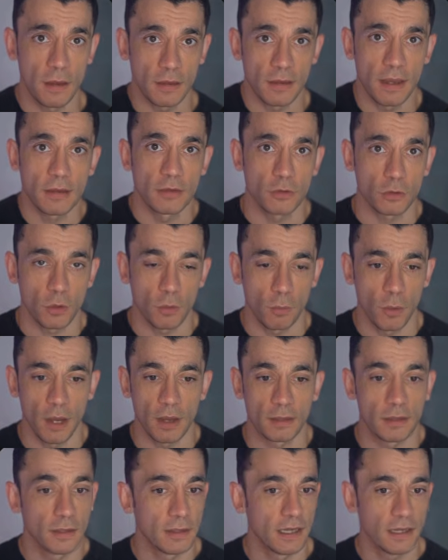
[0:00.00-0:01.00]
That's not
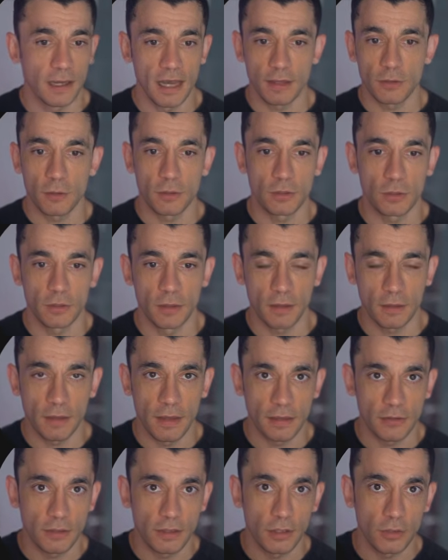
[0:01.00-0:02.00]
marketing language.
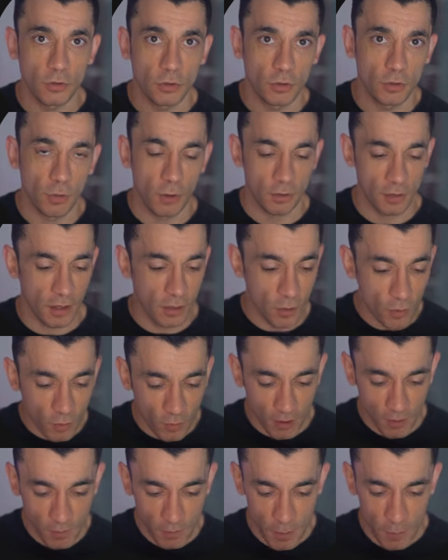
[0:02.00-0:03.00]
That's literally what they
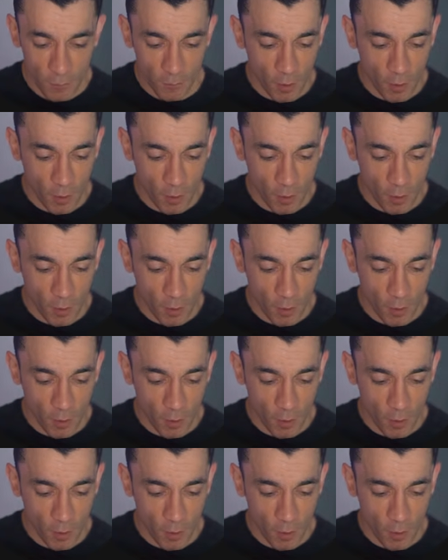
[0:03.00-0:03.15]
call it.